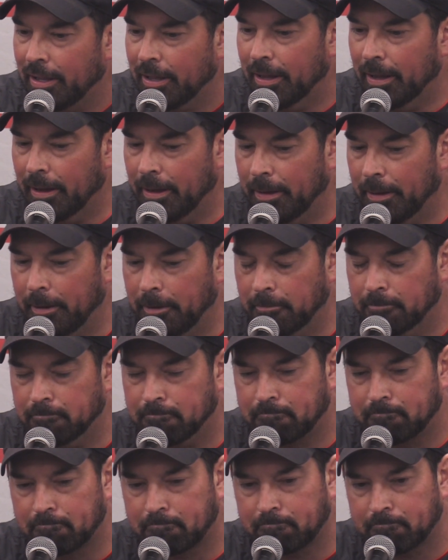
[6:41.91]

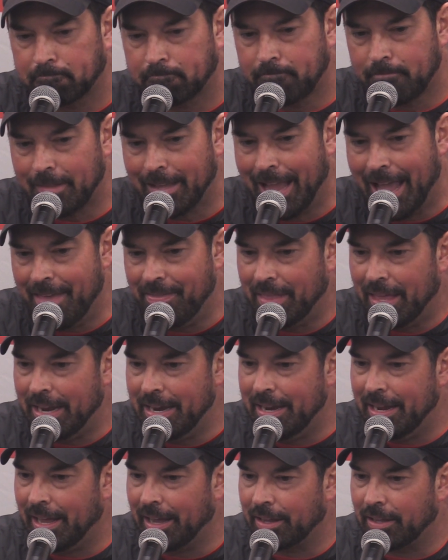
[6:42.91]
And
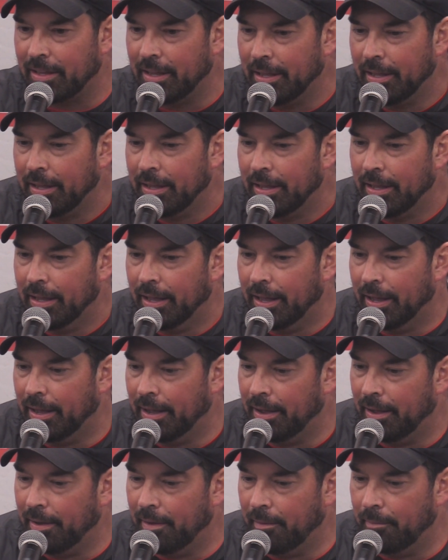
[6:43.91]
then Nick, you
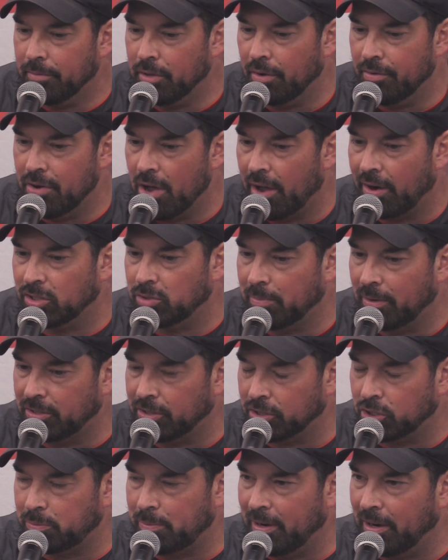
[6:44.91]
know, not as
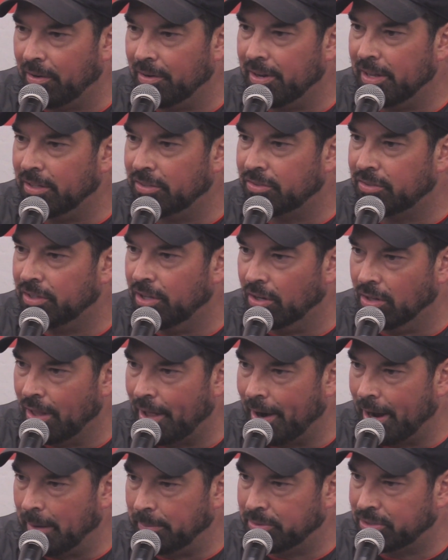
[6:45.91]
much experience, you know, a
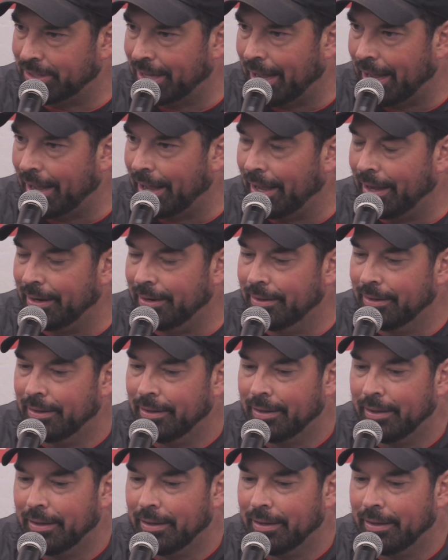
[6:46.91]
lot upside.